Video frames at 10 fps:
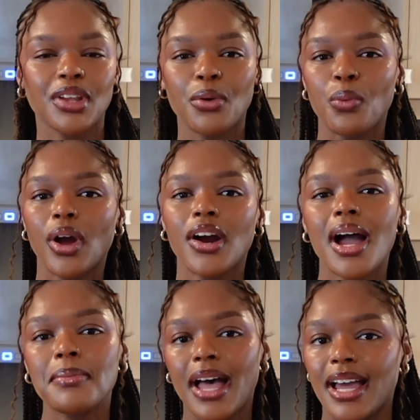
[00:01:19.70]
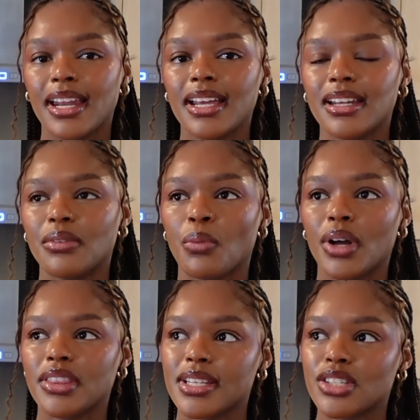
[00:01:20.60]
where I'm headed and
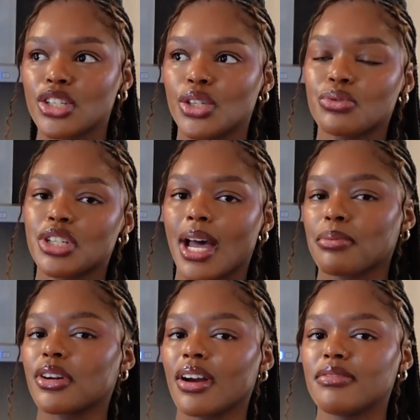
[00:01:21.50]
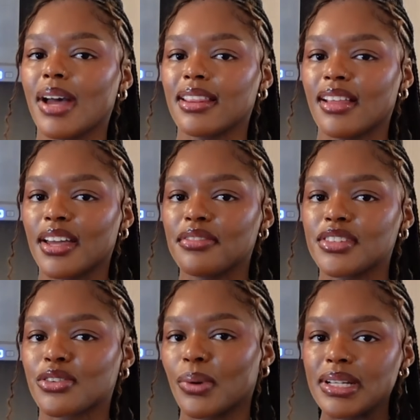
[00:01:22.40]
what this new chapter of my life
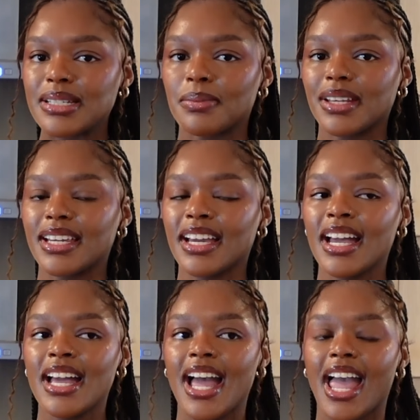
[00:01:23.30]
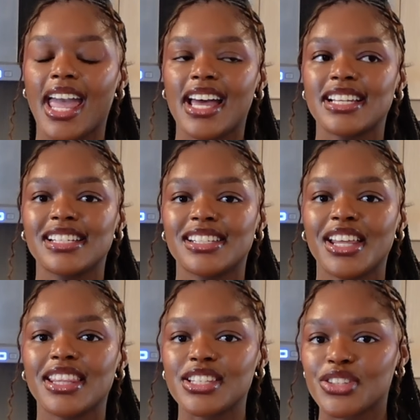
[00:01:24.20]
is going to be. And
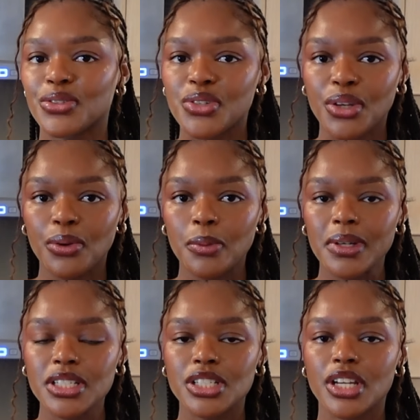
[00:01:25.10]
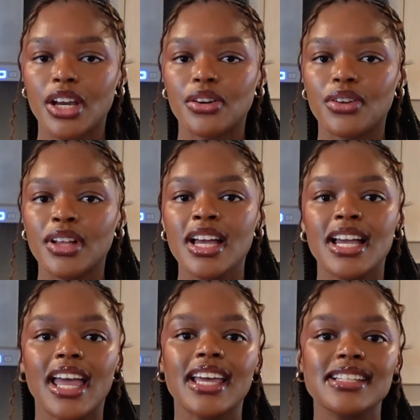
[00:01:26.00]
this YouTube channel
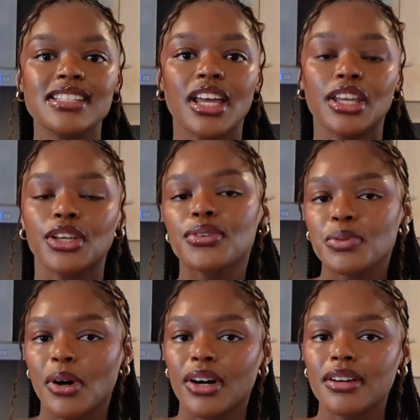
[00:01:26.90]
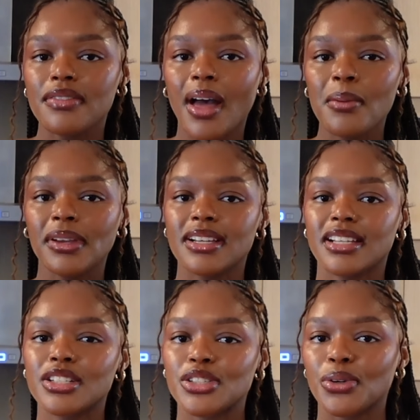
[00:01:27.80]
is a huge part of that because
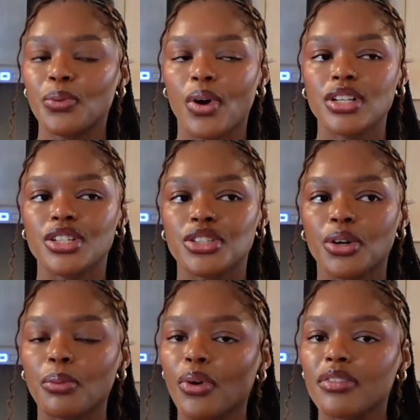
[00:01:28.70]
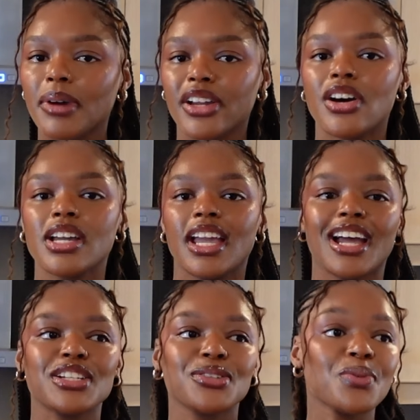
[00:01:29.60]
I do want to show more of my cooking.
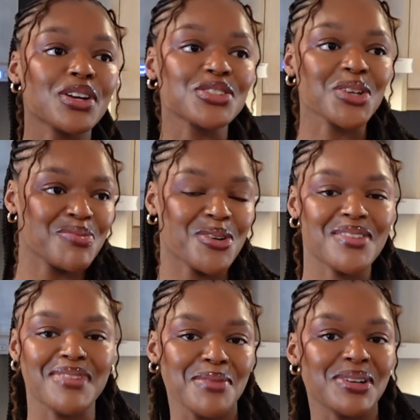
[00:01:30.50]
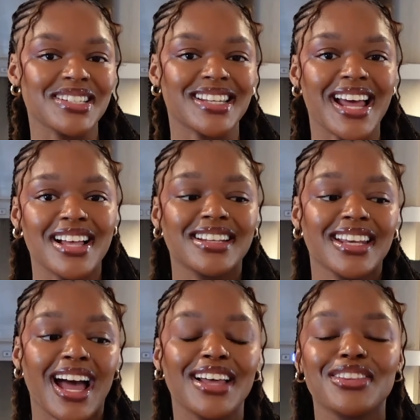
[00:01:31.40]
I do want to show more of my
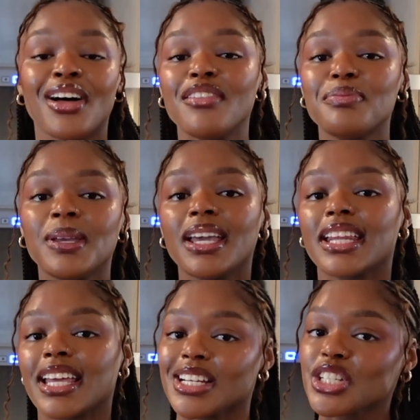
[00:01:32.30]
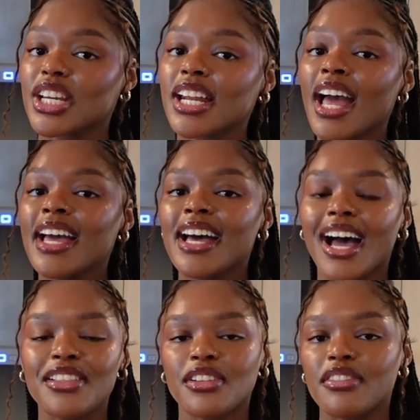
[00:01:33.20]
personality. I love being in the kitchen.
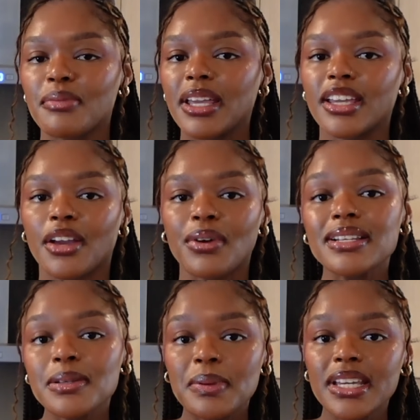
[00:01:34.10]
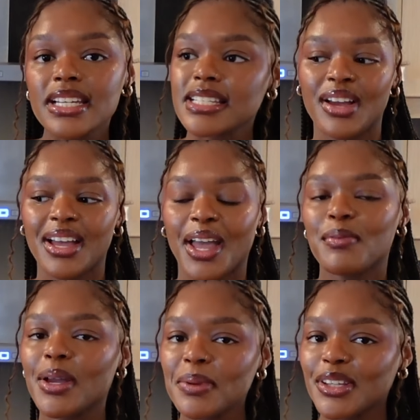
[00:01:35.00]
I love making recipes. It
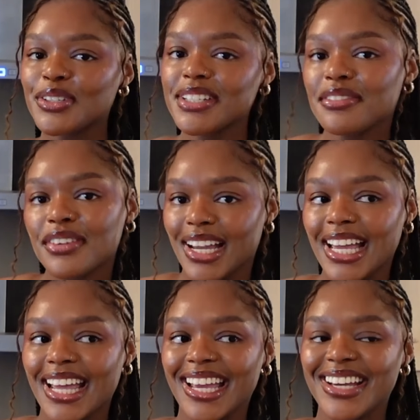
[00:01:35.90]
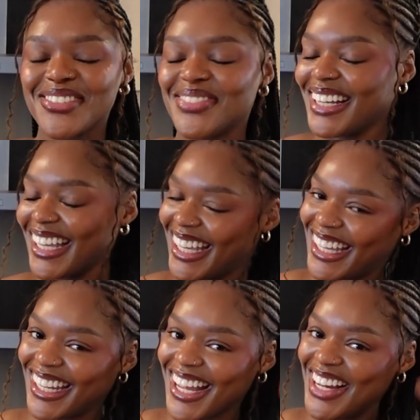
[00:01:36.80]
might be a little different,
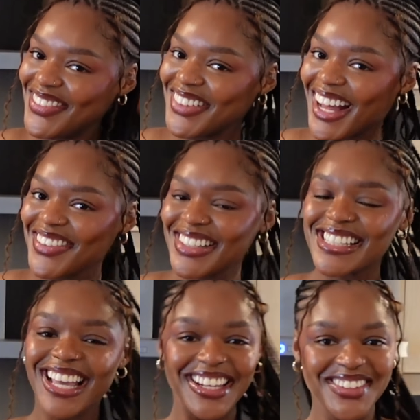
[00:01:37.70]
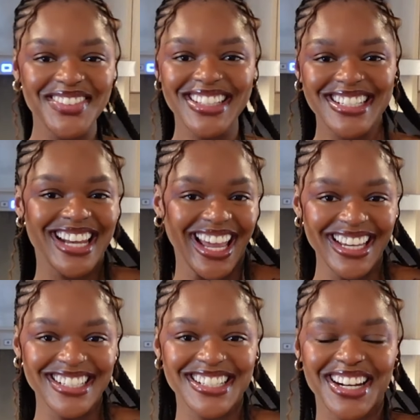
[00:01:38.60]
but I'm excited for the
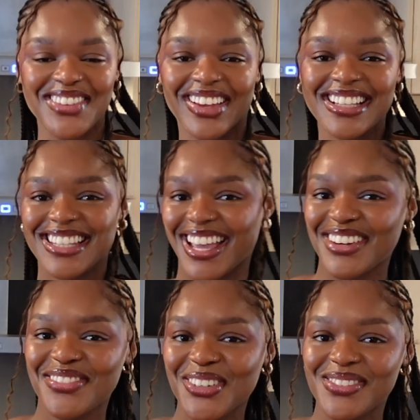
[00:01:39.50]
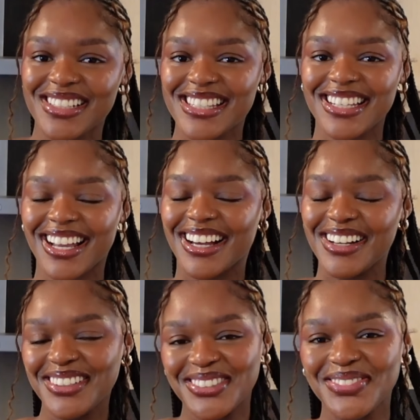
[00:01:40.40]
change and I'm excited for what's to
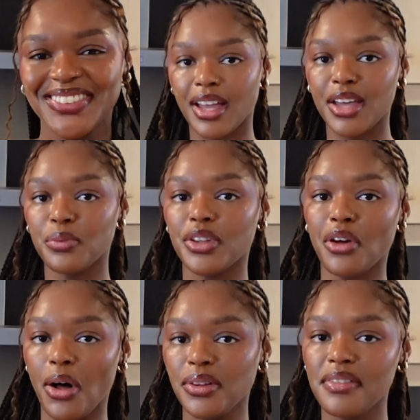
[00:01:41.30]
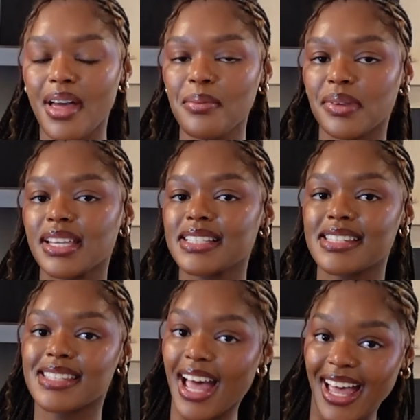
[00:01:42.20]
come. And with all of that being
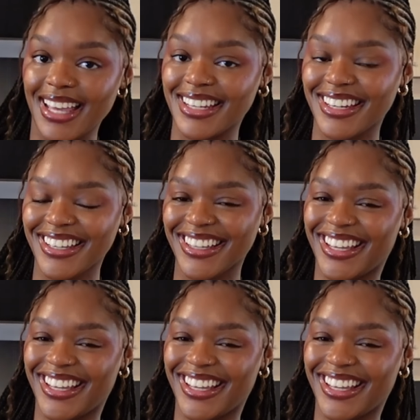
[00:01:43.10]
said,